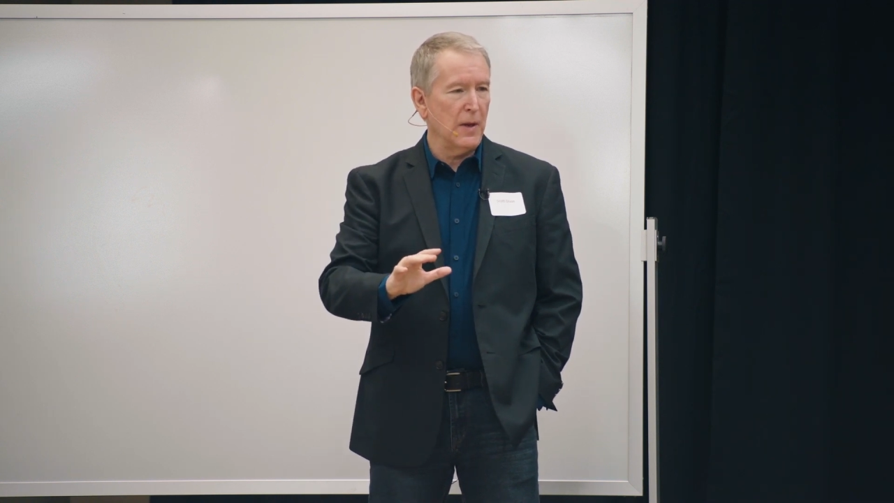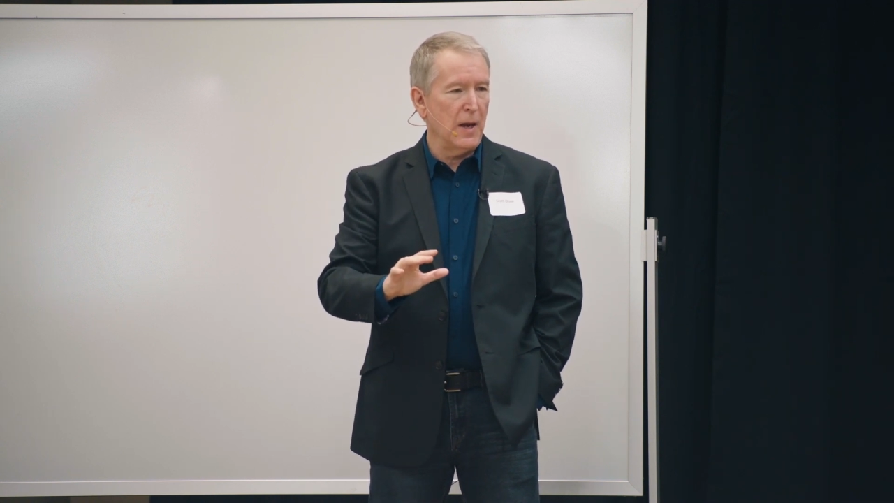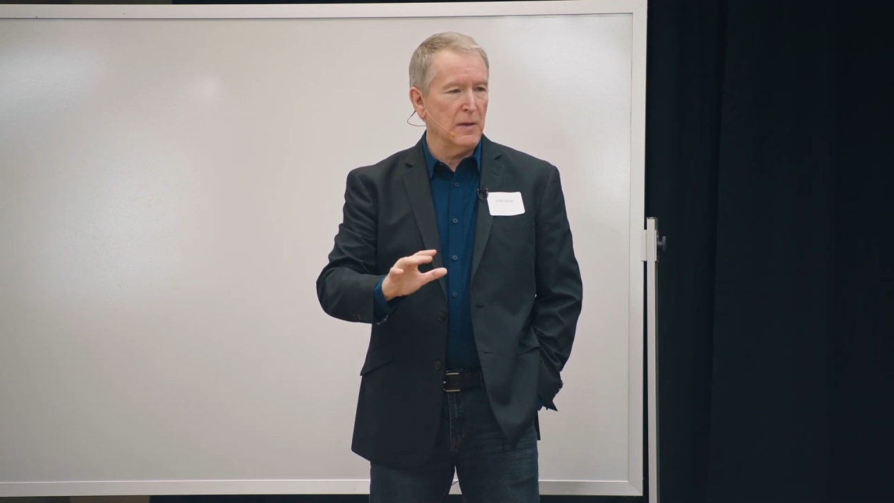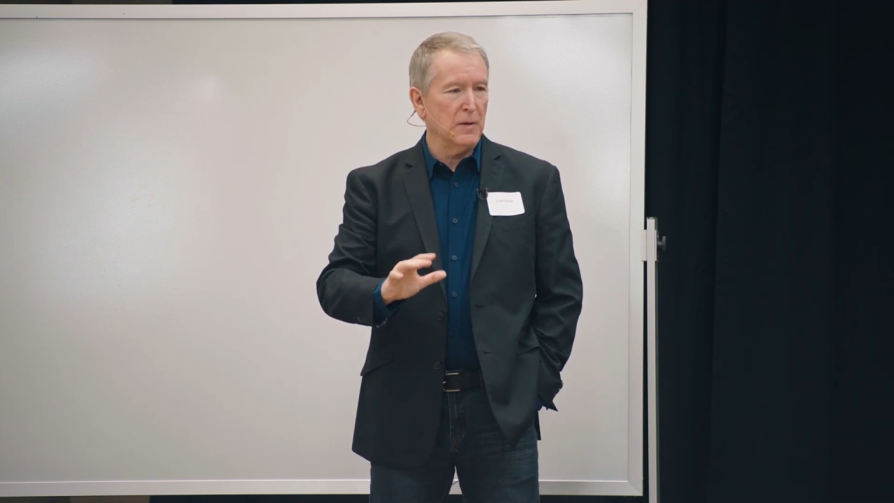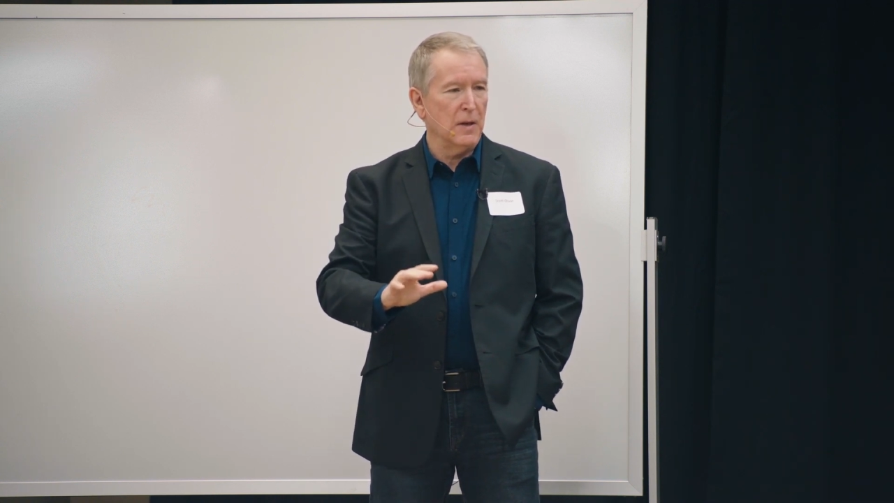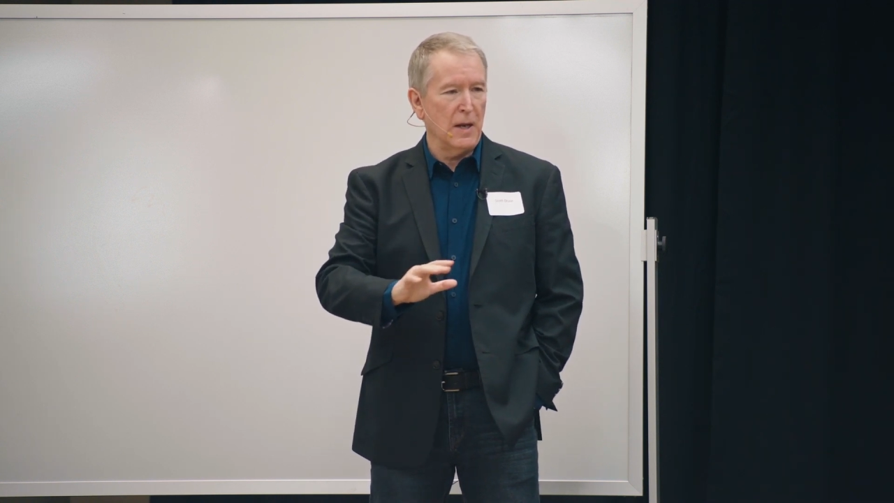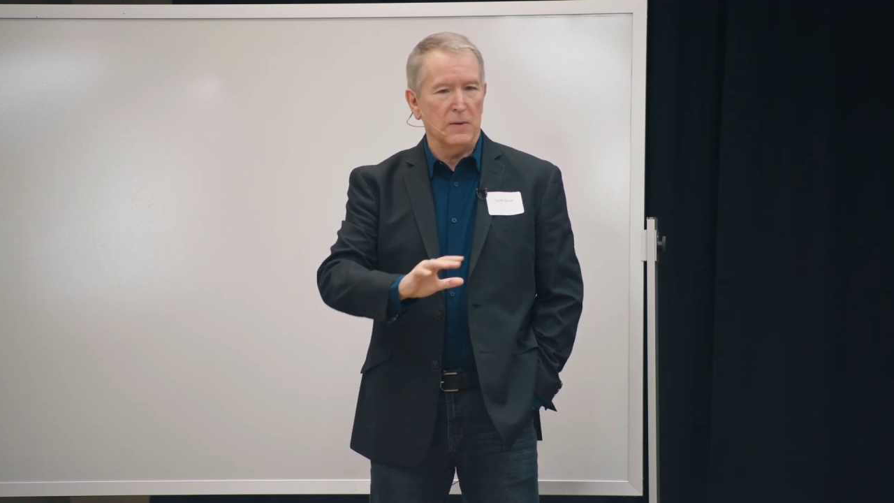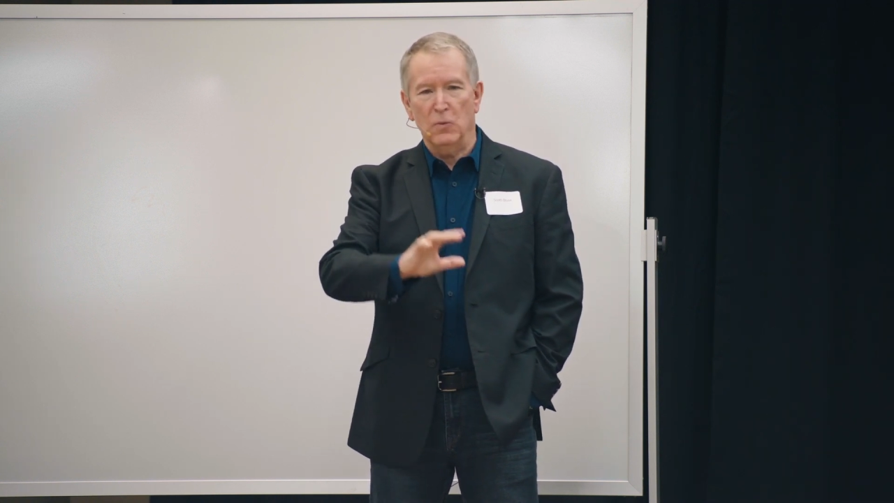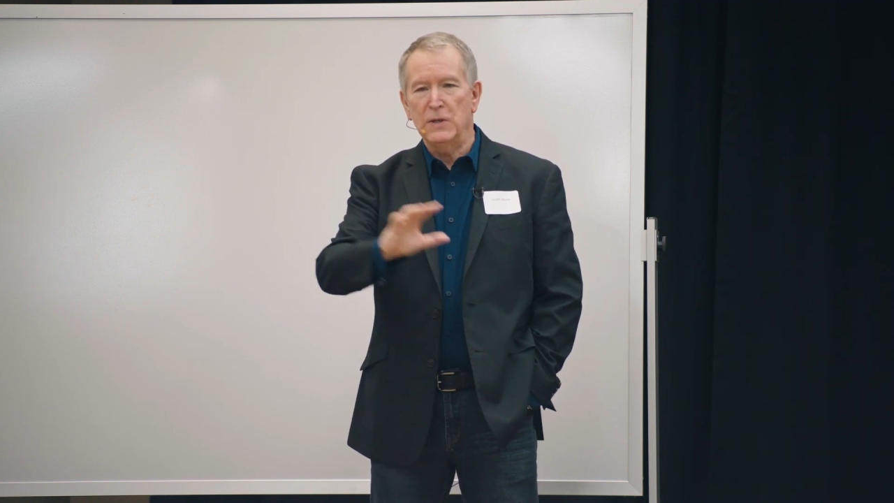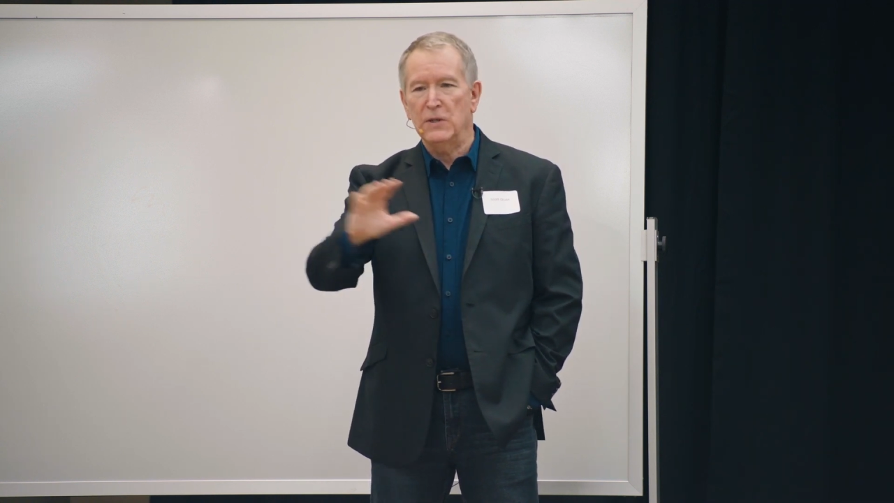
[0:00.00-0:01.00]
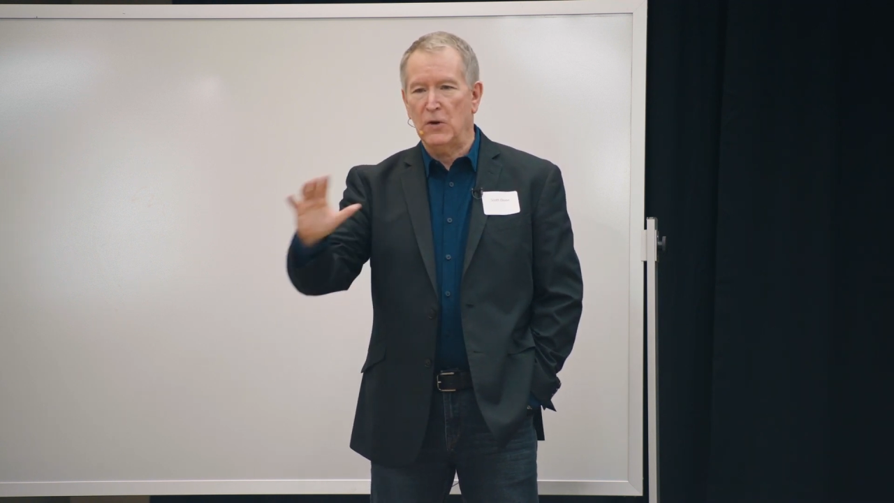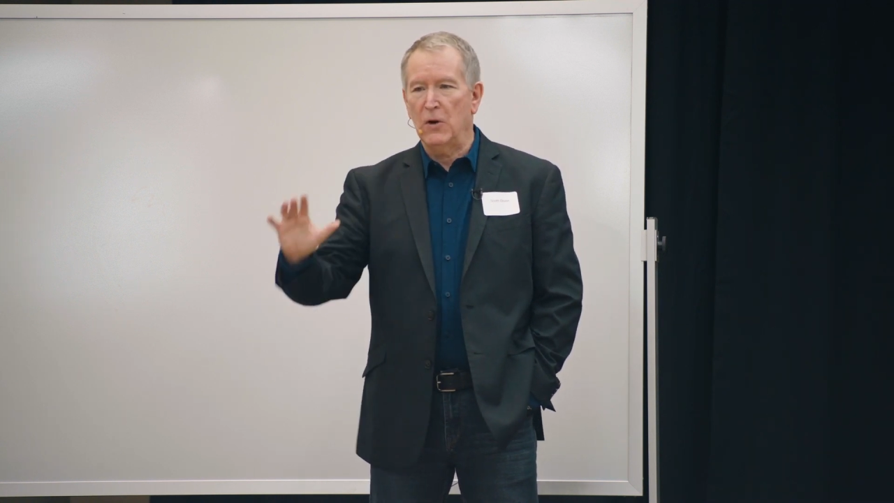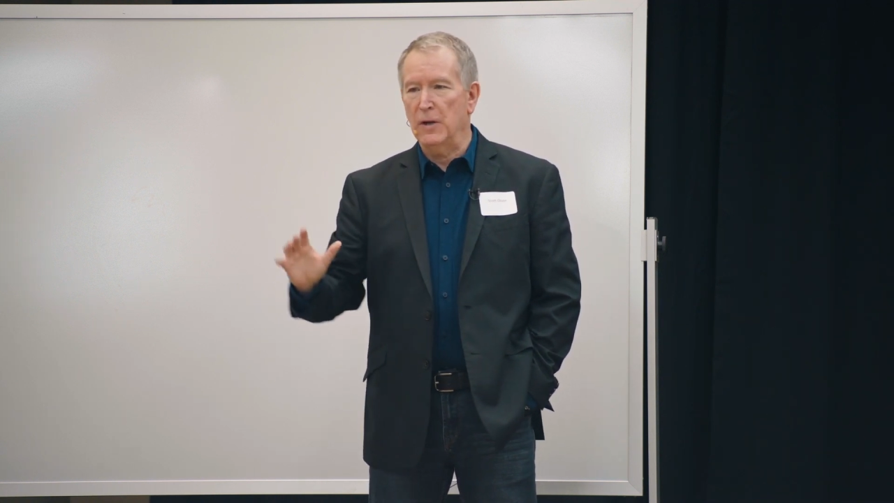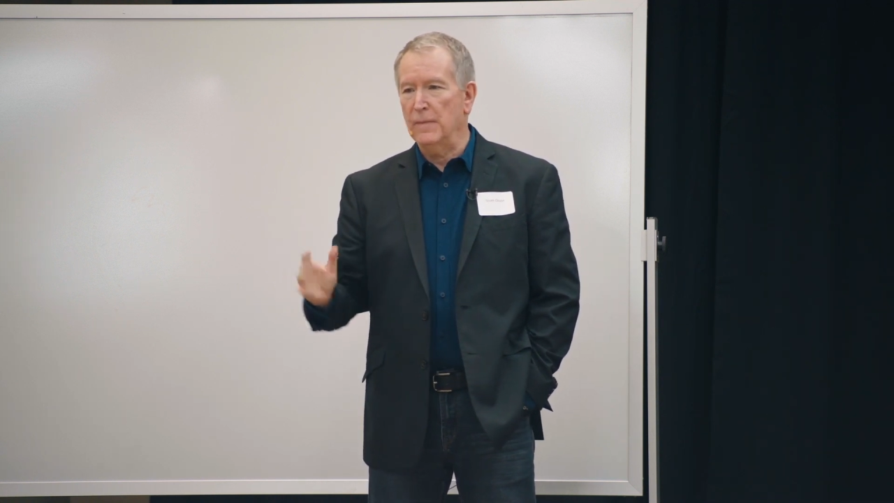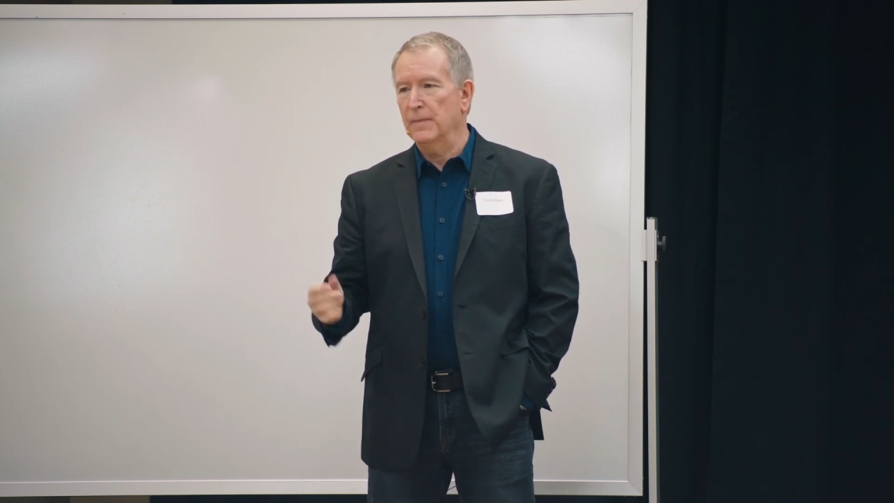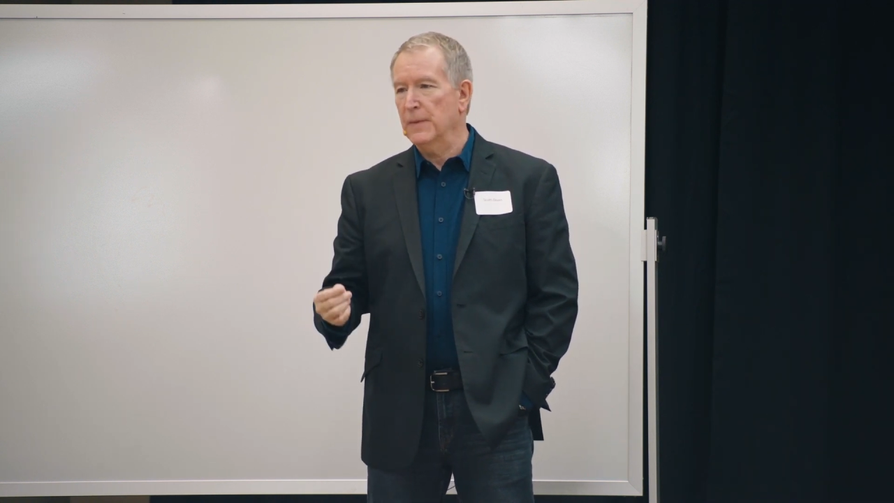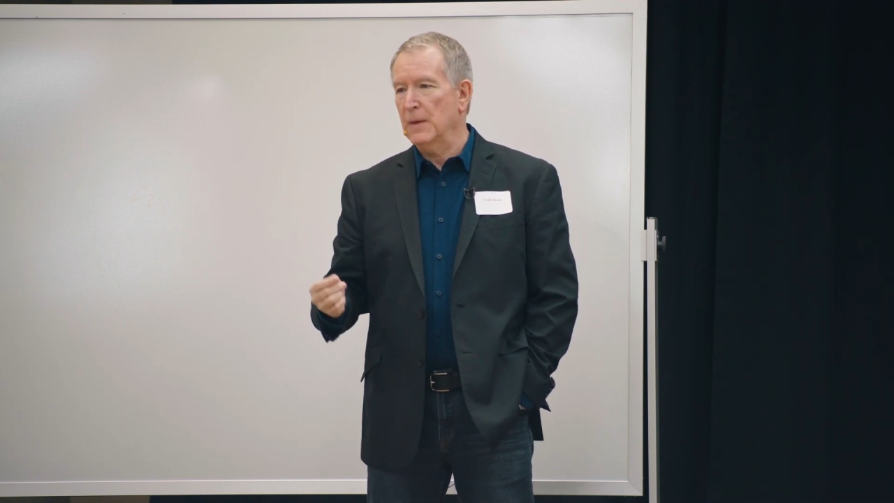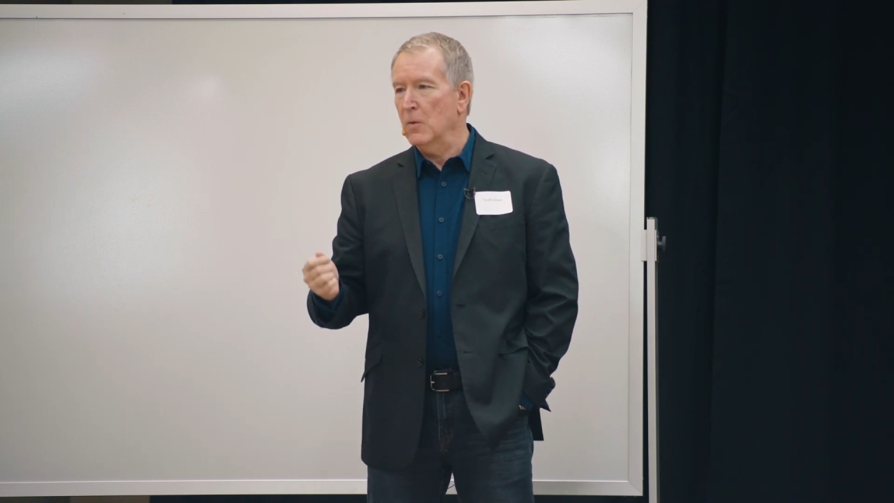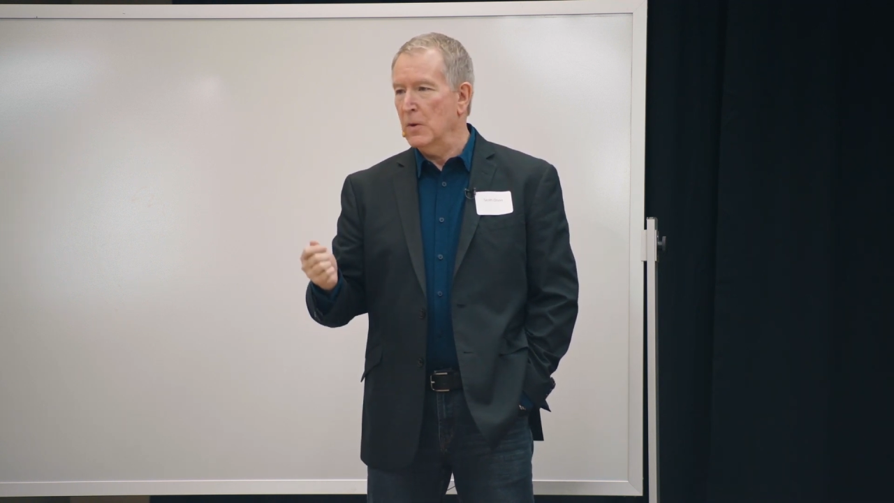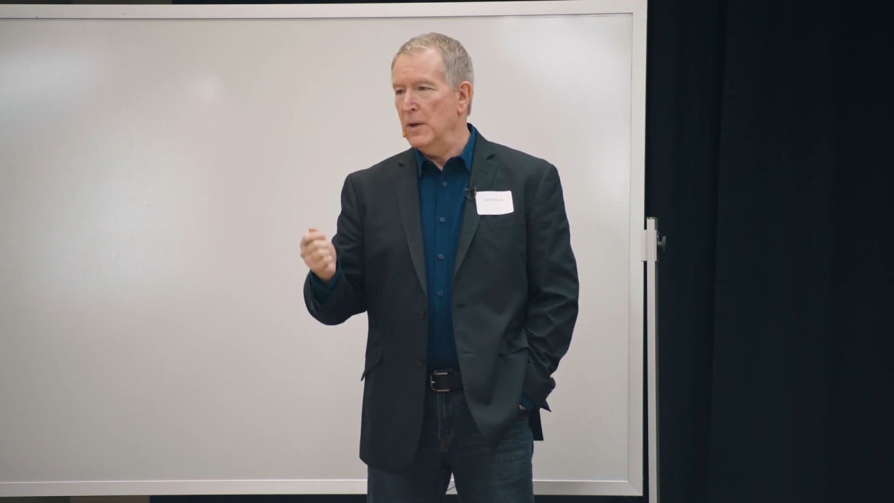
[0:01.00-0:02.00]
and restart it.